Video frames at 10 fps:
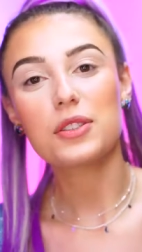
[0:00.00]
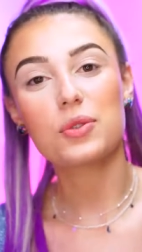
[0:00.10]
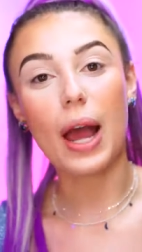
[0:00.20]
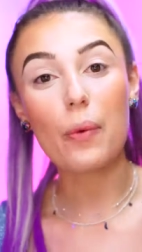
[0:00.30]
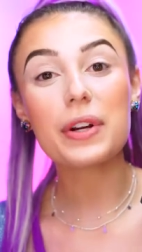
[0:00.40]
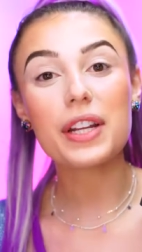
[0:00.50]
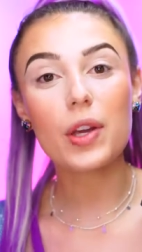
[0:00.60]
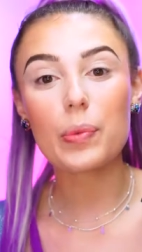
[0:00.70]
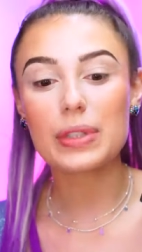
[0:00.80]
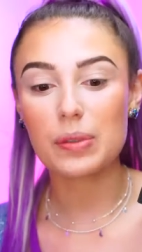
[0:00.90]
So now we're gonna
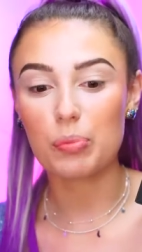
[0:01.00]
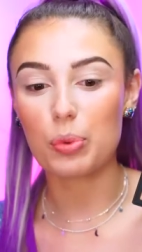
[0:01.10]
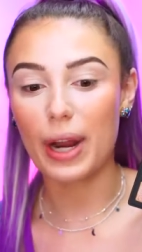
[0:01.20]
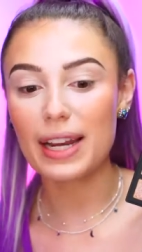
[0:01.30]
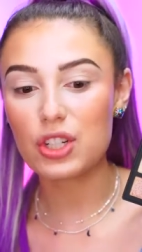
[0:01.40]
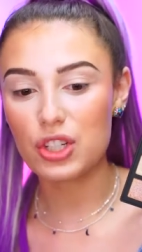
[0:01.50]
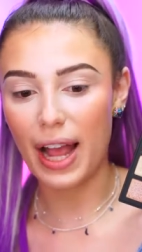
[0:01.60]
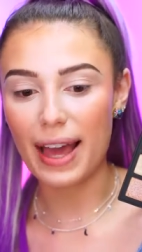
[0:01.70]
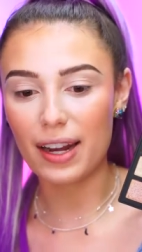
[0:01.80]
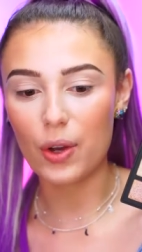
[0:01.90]
go in with some bright
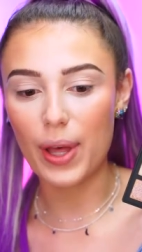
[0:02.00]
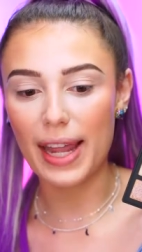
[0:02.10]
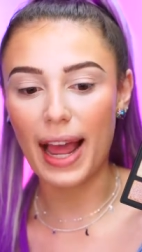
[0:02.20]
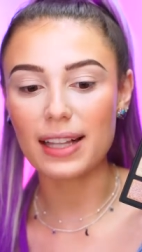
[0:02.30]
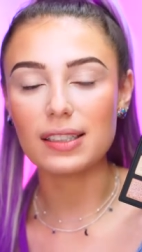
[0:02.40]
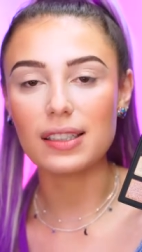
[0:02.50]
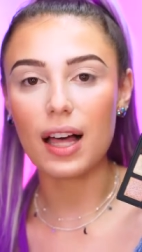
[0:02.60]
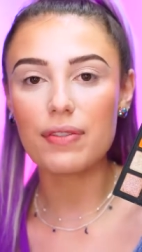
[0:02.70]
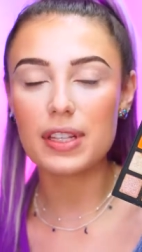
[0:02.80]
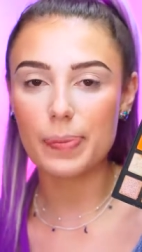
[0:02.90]
shadow and I
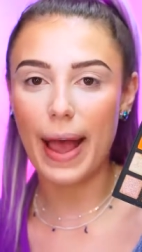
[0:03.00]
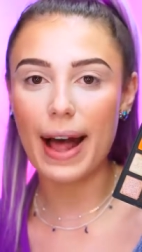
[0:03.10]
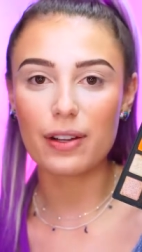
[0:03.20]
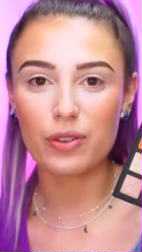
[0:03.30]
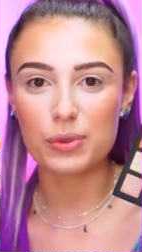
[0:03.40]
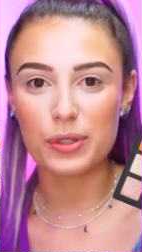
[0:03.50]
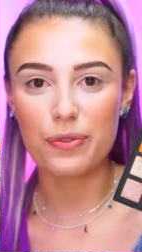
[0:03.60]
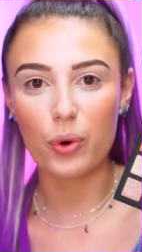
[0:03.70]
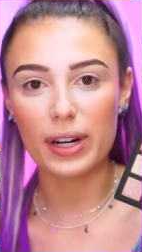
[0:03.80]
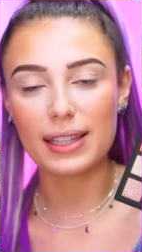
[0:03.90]
love this palette from
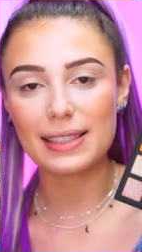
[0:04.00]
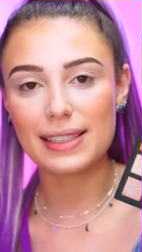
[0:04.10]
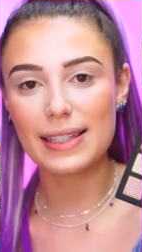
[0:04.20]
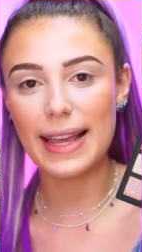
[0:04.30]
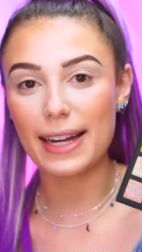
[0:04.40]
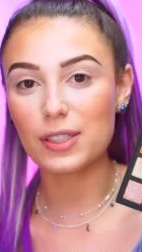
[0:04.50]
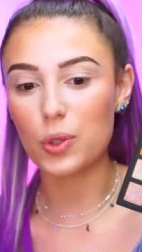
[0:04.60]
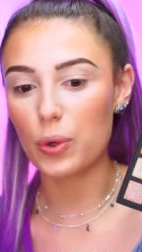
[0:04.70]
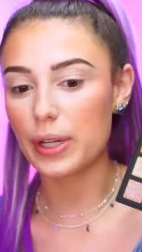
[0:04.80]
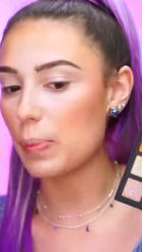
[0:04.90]
Sephora. This is the
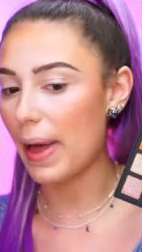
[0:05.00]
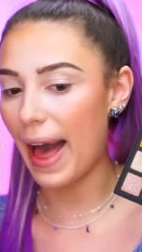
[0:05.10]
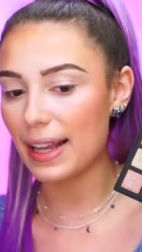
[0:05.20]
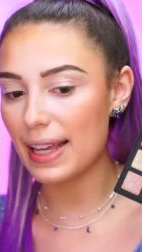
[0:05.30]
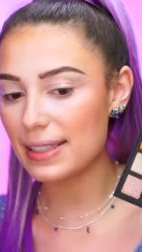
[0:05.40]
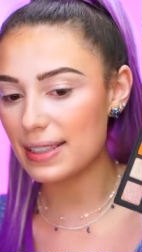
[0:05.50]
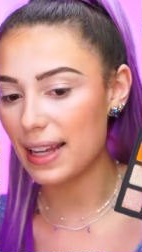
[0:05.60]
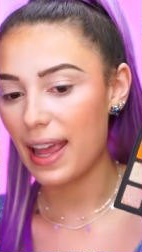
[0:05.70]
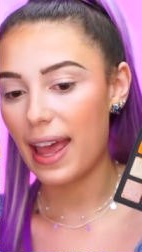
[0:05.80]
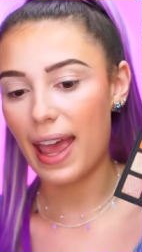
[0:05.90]
editorial palette
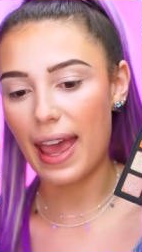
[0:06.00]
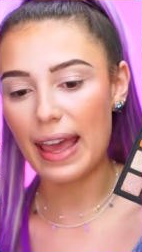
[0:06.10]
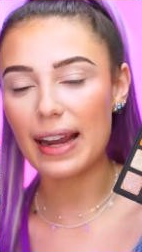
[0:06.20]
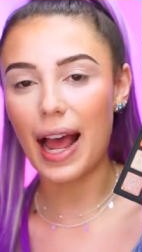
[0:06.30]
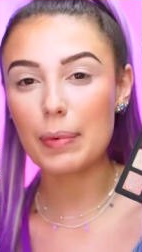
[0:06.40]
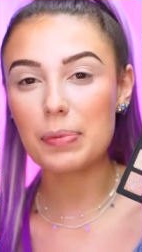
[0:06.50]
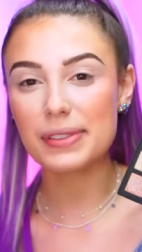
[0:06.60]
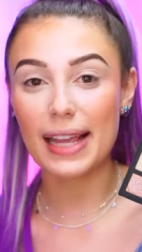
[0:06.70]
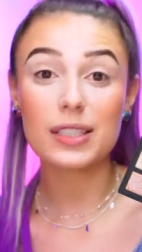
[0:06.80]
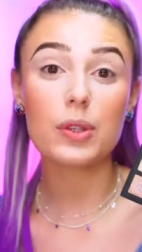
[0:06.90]
and I'm
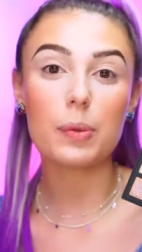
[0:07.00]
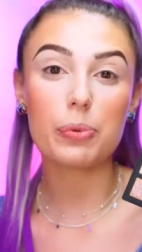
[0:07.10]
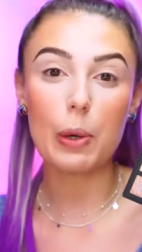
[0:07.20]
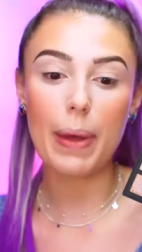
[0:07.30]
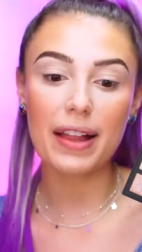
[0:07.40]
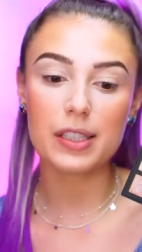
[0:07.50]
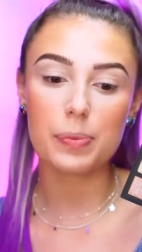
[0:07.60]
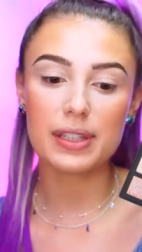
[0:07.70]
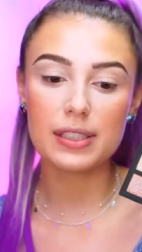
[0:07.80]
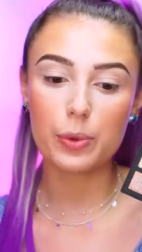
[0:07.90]
obsessed with the pro palettes
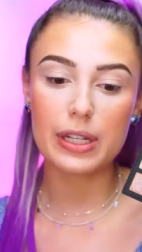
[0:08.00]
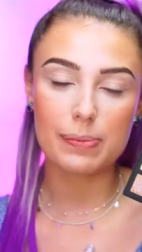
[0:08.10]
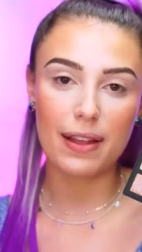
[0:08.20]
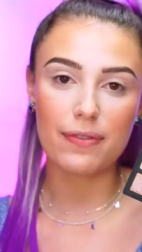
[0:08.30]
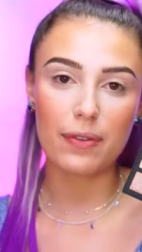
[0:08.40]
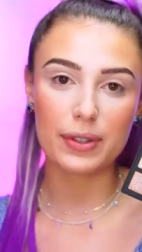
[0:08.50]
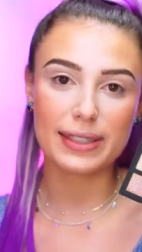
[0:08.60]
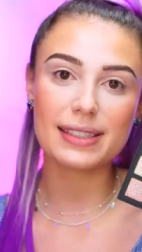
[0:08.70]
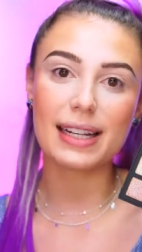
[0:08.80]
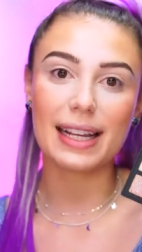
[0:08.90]
but this one is my favorite.
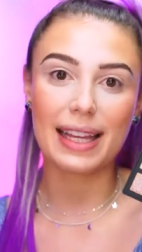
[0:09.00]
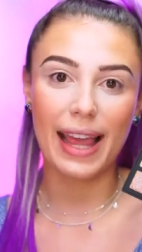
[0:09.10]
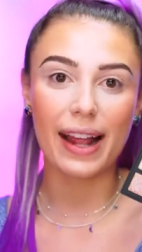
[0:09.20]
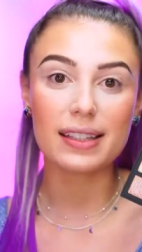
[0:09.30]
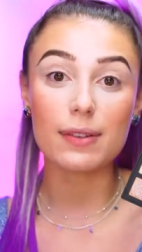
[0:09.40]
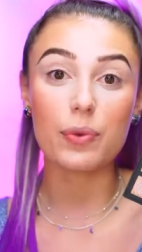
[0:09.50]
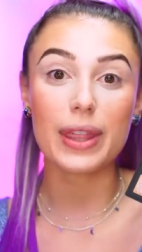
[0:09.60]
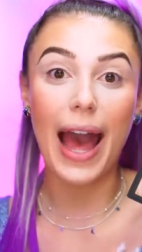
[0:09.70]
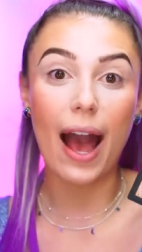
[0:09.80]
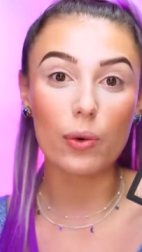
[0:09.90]
This is like a can't live
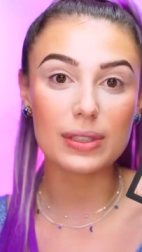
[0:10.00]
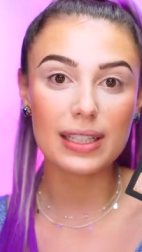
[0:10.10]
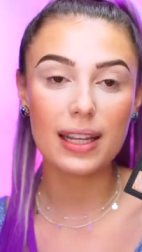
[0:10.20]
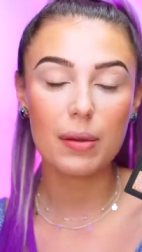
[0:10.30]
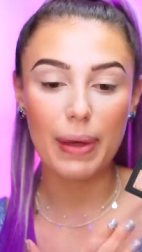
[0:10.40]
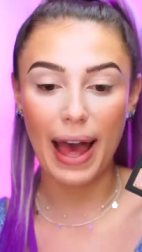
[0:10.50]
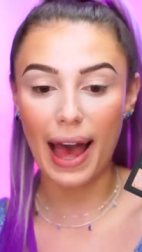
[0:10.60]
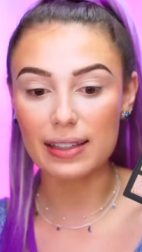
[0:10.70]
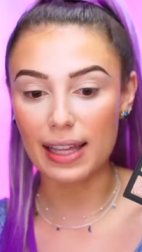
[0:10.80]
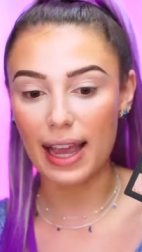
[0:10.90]
without
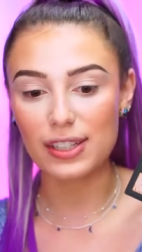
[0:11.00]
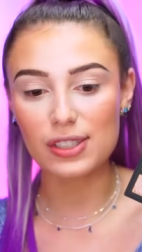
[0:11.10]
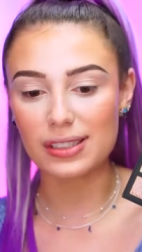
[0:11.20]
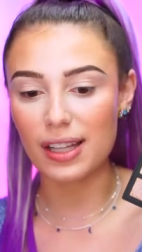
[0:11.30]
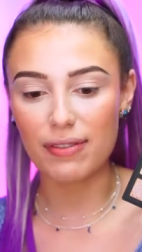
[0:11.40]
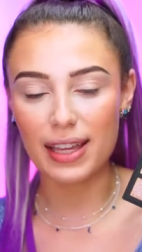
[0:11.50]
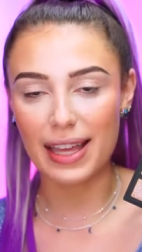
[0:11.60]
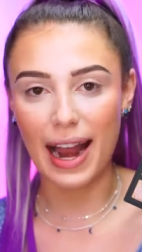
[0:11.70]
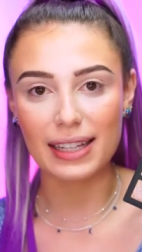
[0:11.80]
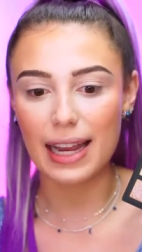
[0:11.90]
palette. I just love it.
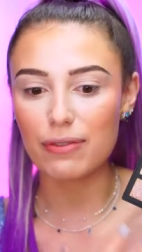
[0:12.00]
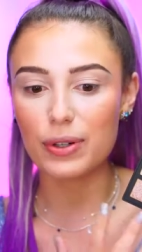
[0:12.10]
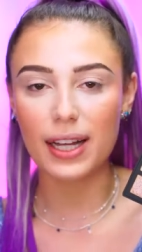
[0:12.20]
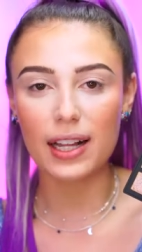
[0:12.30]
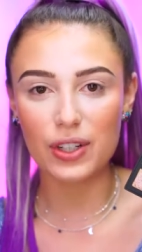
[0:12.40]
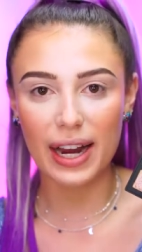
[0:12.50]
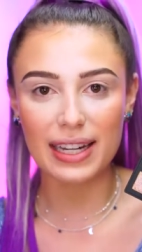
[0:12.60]
It has every color I